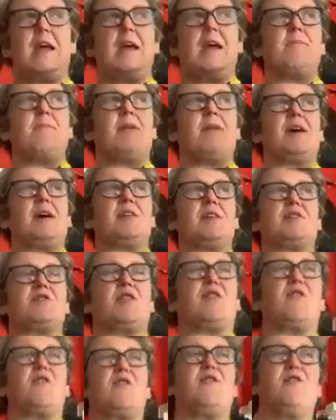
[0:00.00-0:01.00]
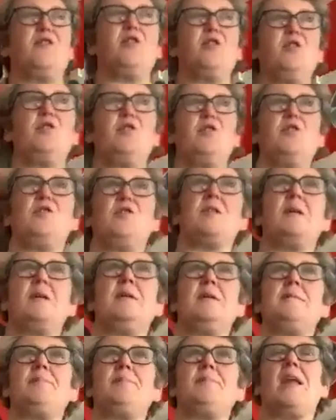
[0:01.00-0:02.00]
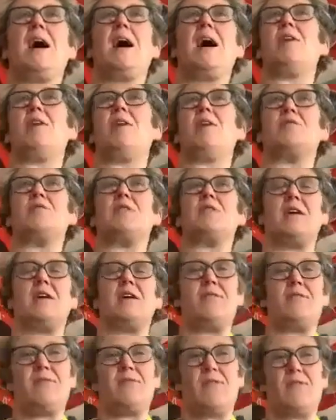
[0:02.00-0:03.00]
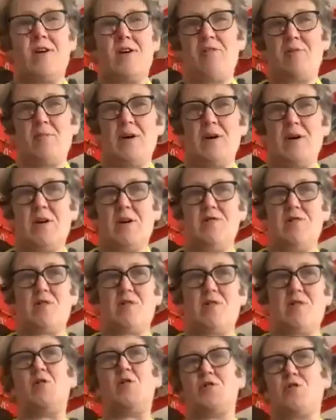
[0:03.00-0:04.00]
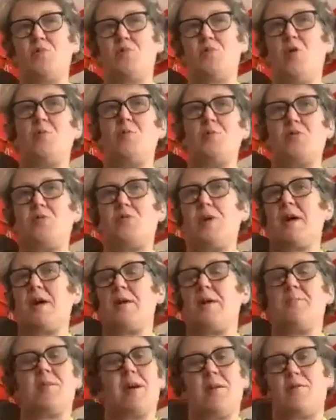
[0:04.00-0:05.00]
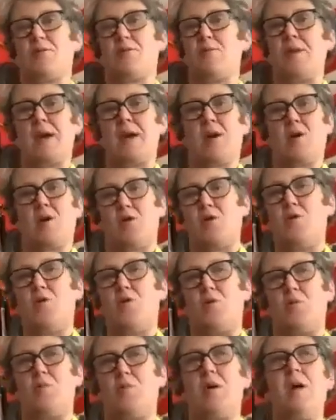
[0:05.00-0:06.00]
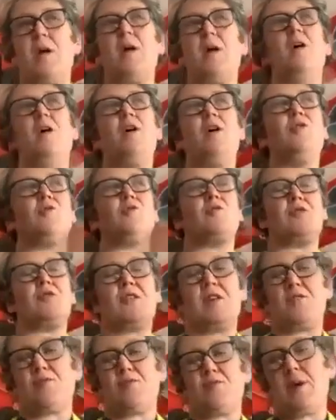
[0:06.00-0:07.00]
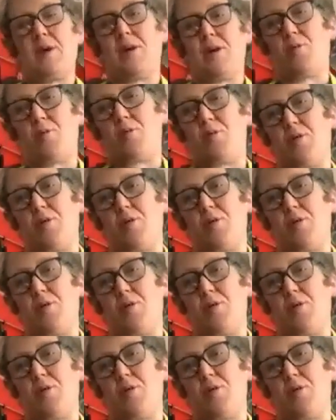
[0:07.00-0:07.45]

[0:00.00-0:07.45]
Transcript: impact our food has on the environment and what swaps we can perhaps make at home. So this week we're